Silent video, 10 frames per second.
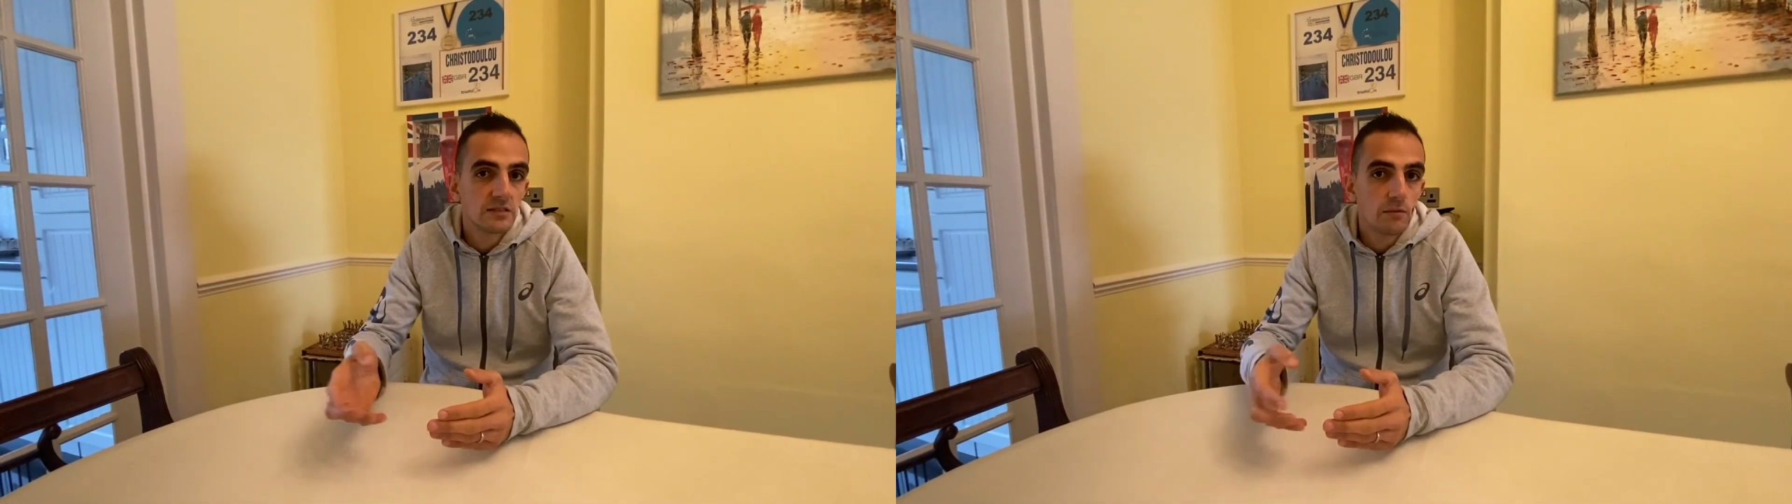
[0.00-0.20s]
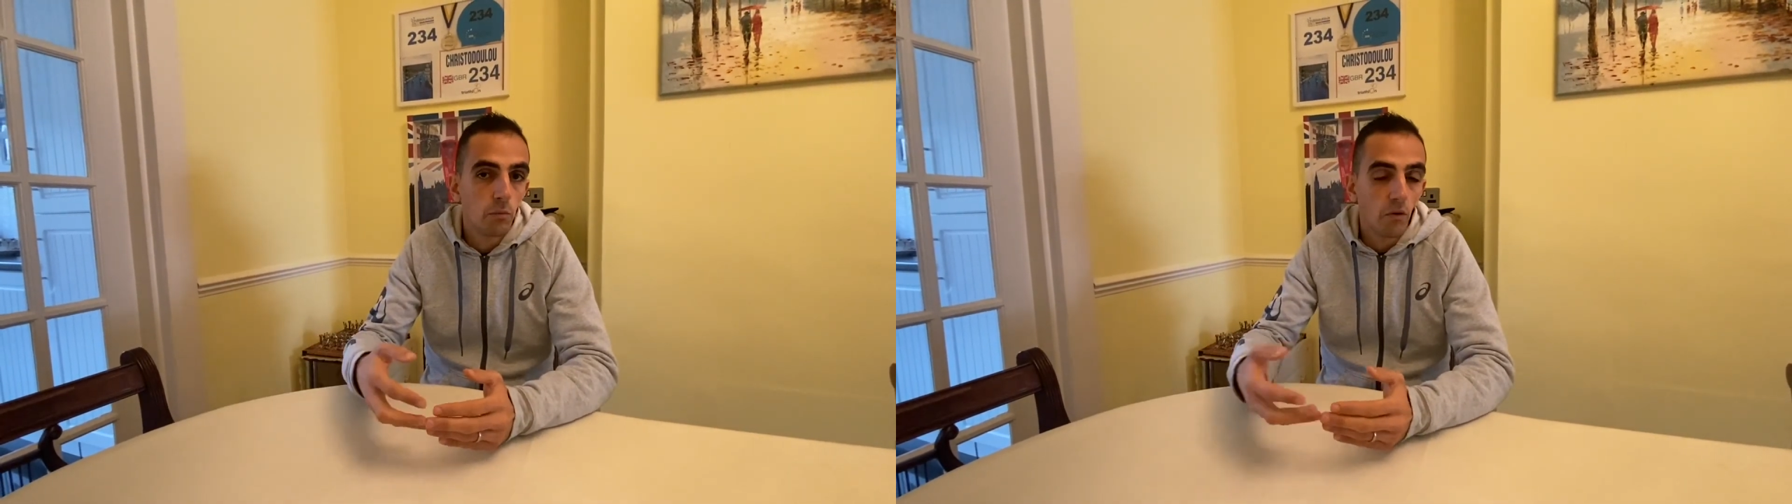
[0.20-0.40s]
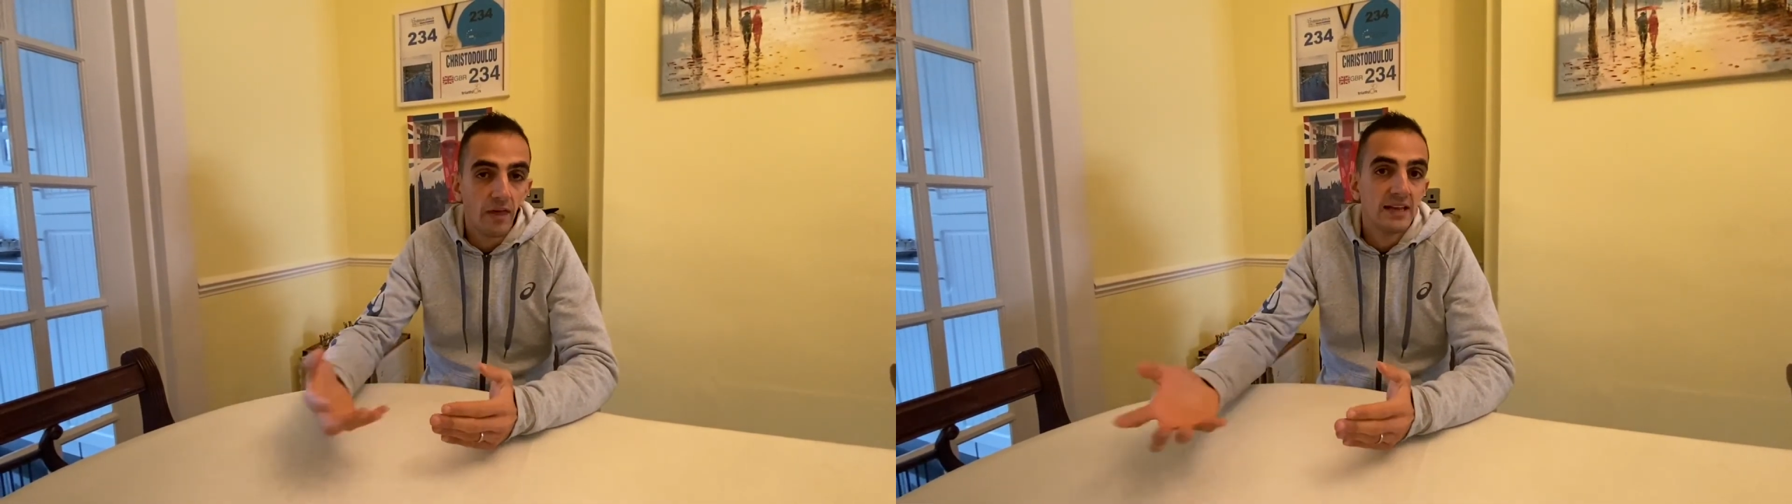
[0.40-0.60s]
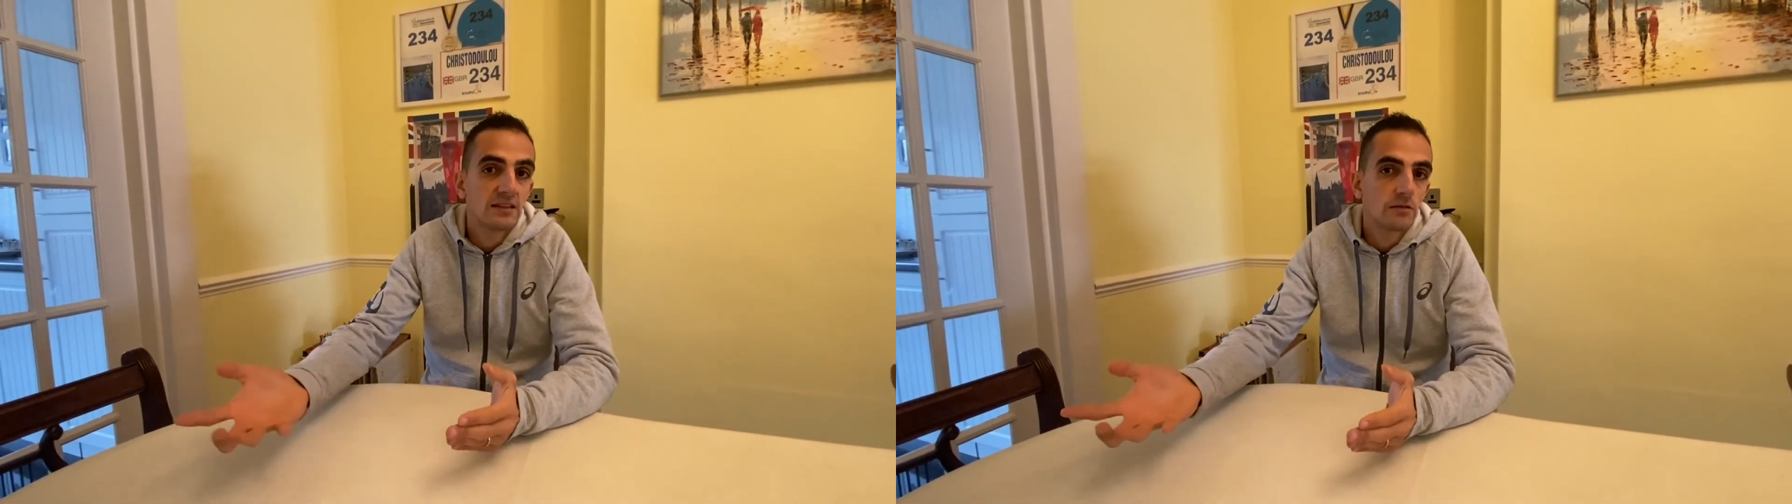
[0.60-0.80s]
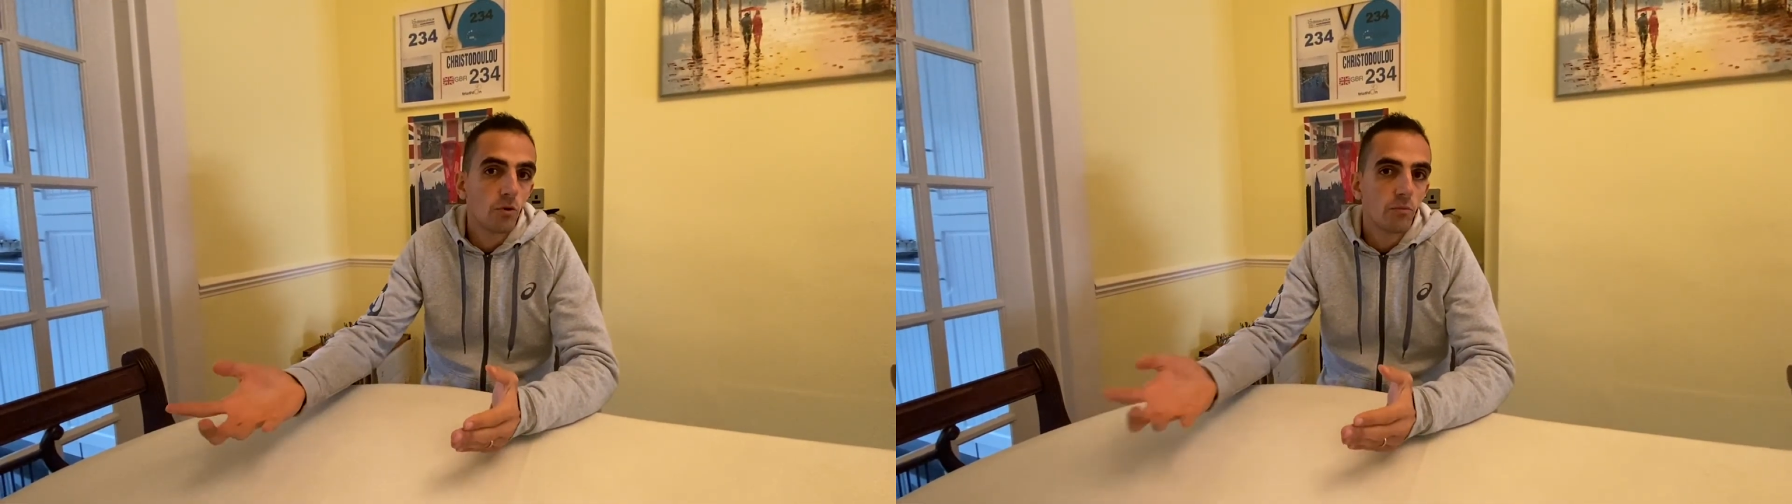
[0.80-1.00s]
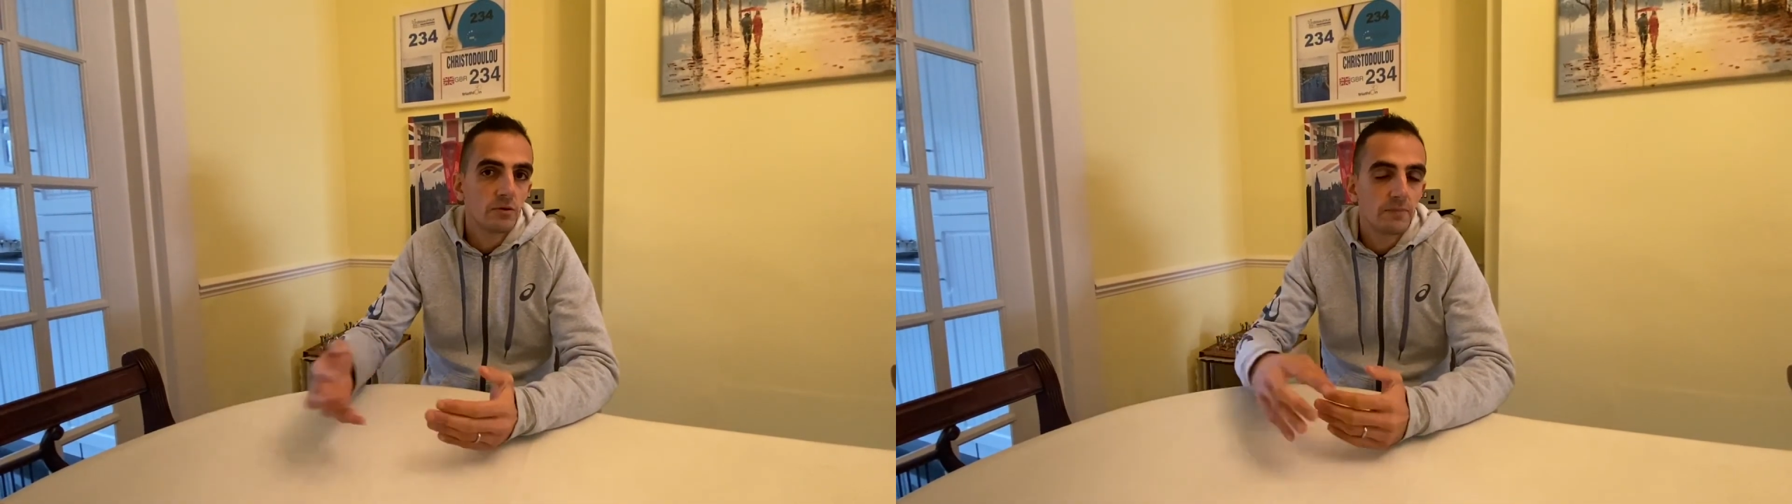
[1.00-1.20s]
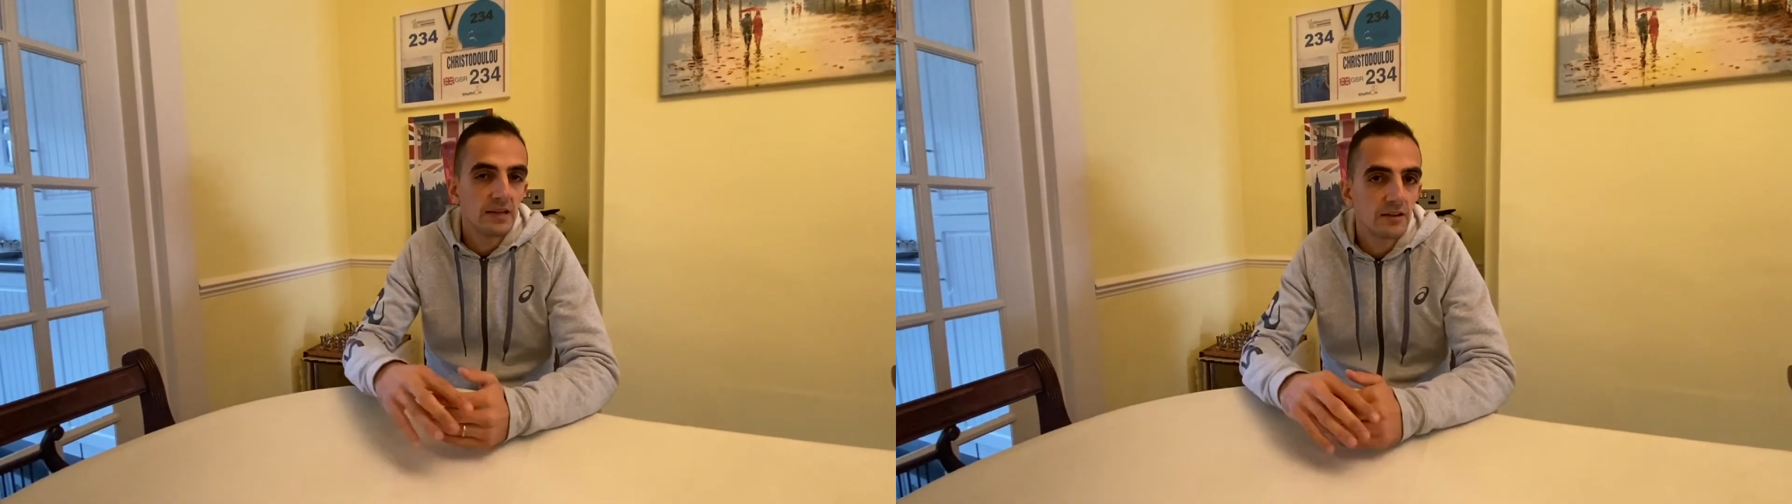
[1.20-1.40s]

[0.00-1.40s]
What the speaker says: what they thought would be